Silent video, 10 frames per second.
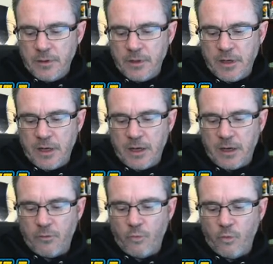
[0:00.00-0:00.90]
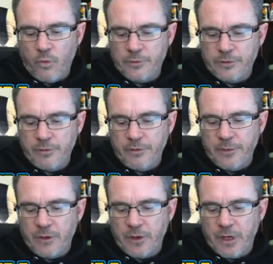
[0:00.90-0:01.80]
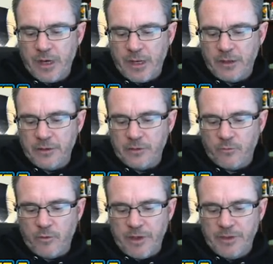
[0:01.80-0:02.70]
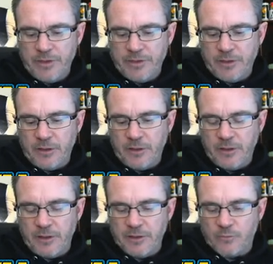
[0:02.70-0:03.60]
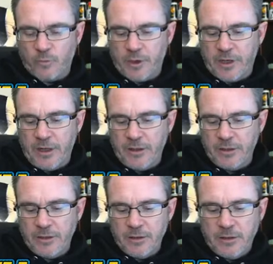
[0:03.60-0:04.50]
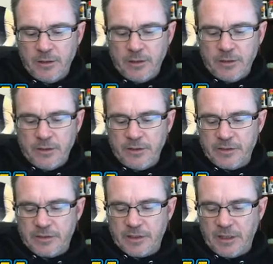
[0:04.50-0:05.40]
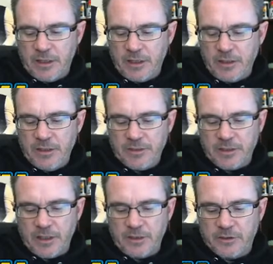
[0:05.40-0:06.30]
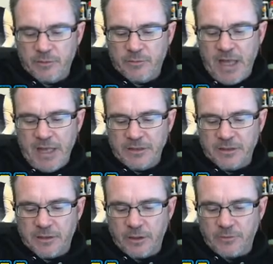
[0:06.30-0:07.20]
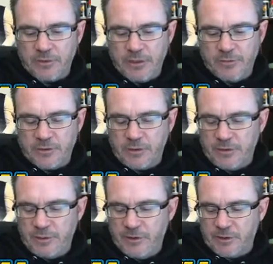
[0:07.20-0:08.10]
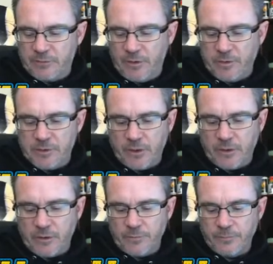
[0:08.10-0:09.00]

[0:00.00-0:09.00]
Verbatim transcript: Uh, two of them are in college. One is in is working. Is a uh, he is a gymnastics coach. He was a gymnast when he was younger.